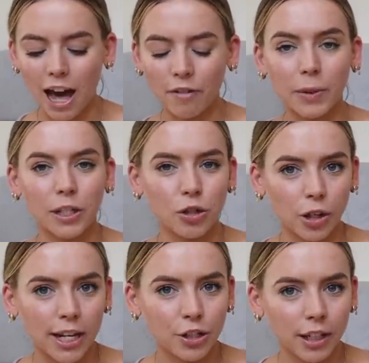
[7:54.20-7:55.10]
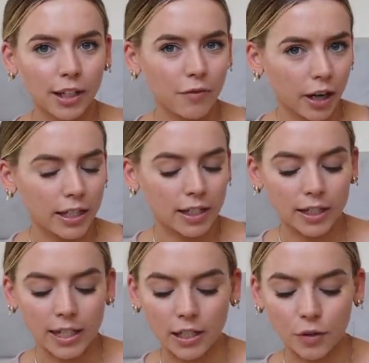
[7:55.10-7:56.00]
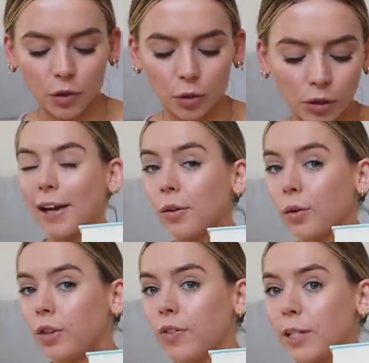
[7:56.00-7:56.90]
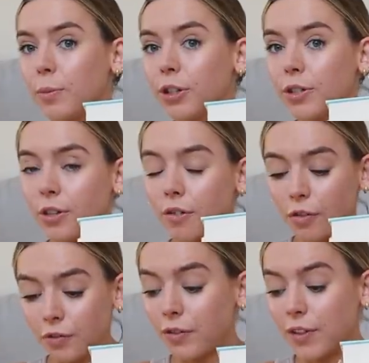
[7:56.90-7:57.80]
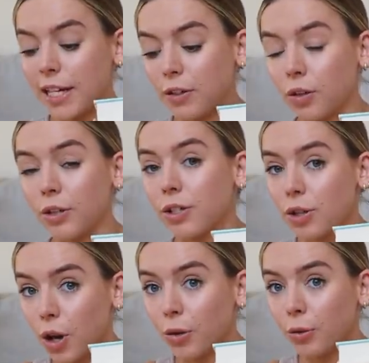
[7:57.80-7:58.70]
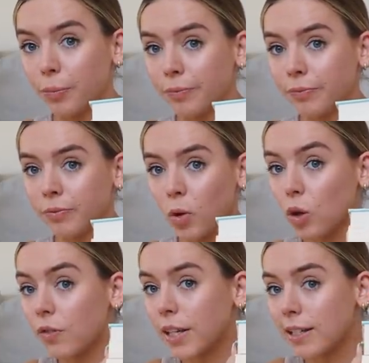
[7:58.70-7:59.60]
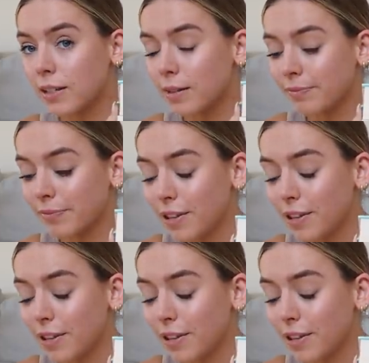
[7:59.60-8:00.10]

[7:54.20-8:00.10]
have been strangely very successful. I got all of these books for $15 total. All of these,